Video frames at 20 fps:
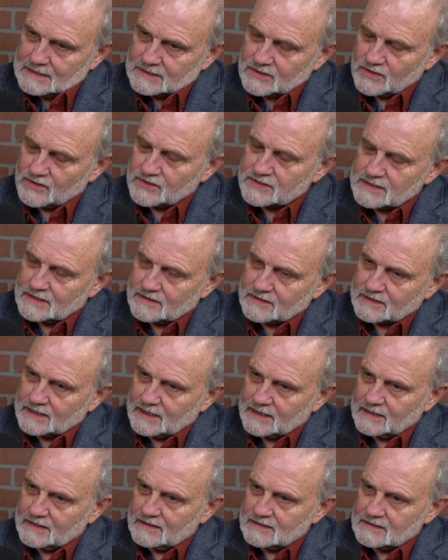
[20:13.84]
turns out
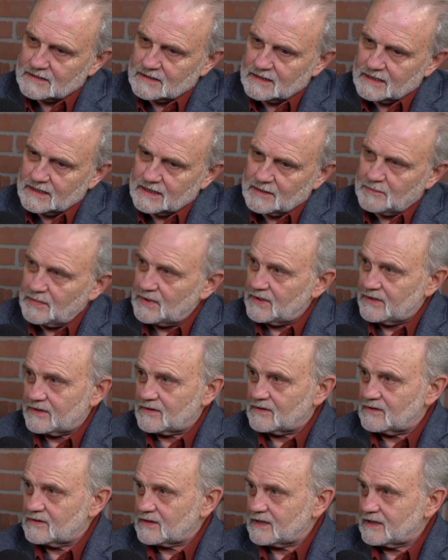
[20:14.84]
God doesn't need a
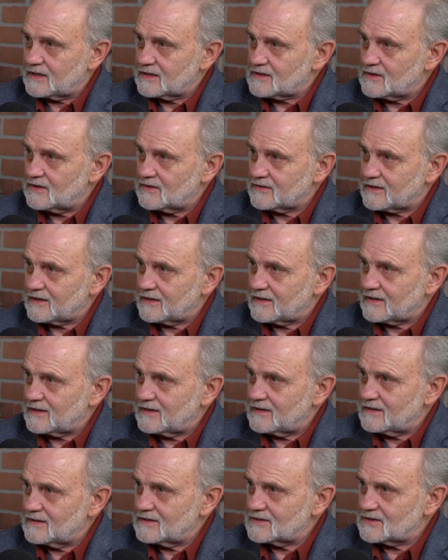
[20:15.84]
political consultant.
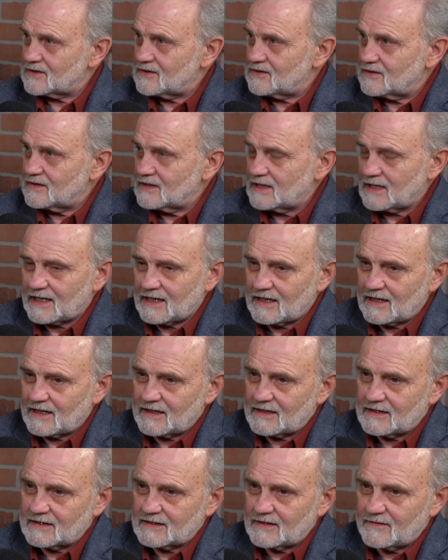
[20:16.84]
So he
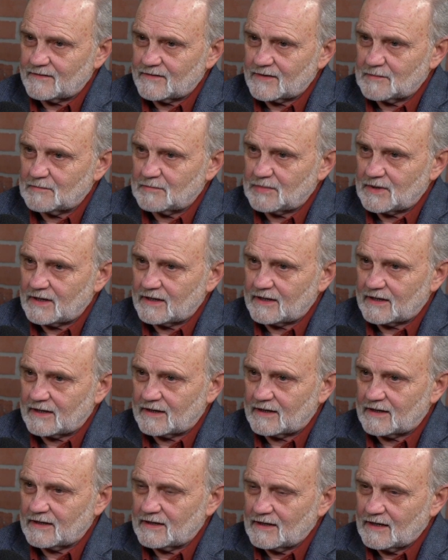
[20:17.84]
had a different
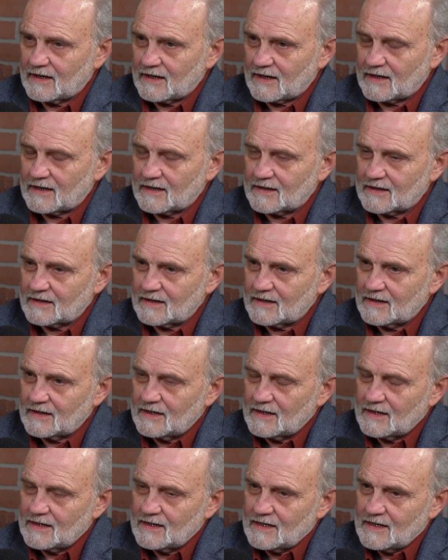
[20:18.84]
plan. And
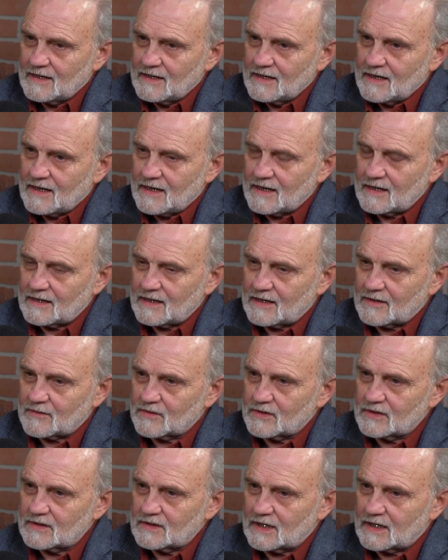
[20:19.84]
I
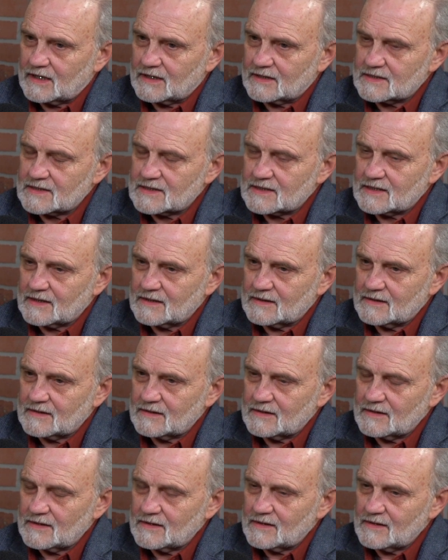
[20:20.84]
realized
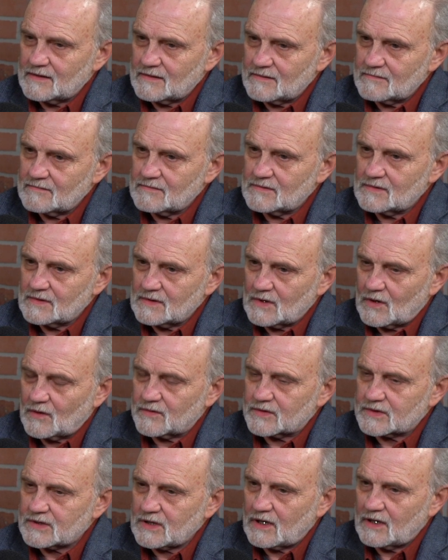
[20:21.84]

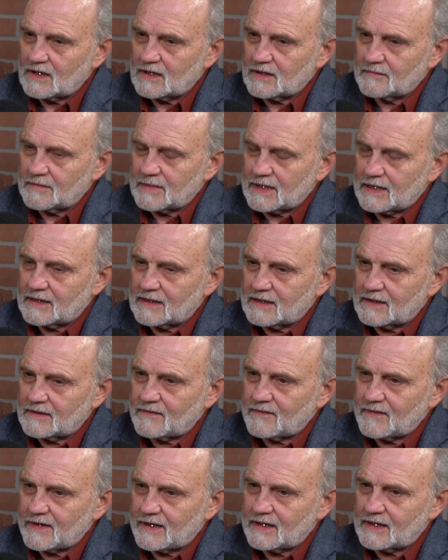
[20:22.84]
over time that, in
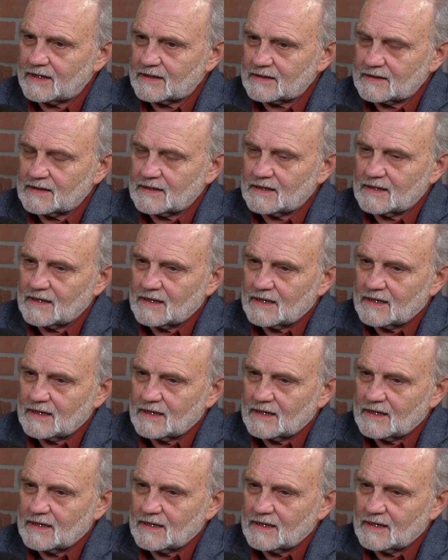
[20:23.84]
fact,